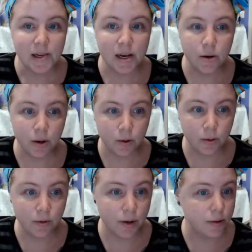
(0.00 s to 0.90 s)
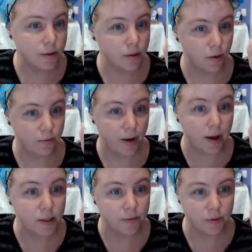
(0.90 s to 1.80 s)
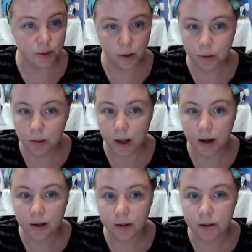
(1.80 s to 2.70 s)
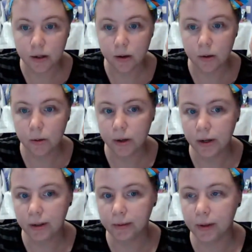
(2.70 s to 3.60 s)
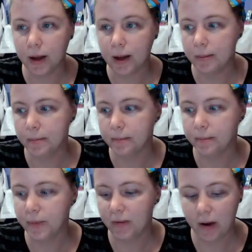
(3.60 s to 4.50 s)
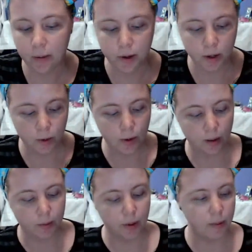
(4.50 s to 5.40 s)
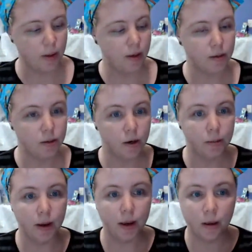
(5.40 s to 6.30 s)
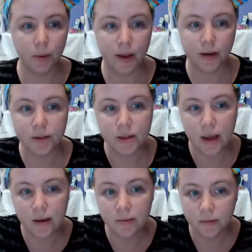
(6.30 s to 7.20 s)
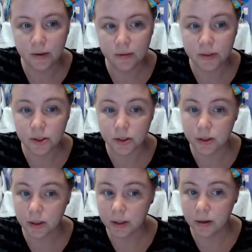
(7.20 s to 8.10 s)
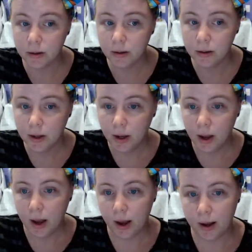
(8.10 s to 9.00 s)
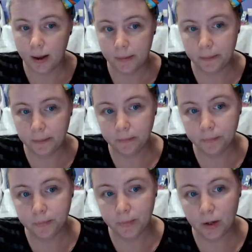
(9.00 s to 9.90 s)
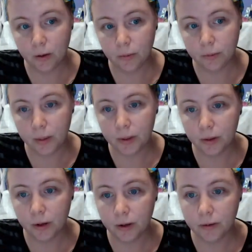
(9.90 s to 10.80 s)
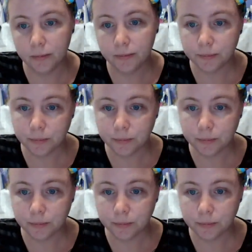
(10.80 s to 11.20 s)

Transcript: And you can only run so fast for so long. So if I were you, I would maybe start making a plan to save, even if it's just a little. You know, maybe learn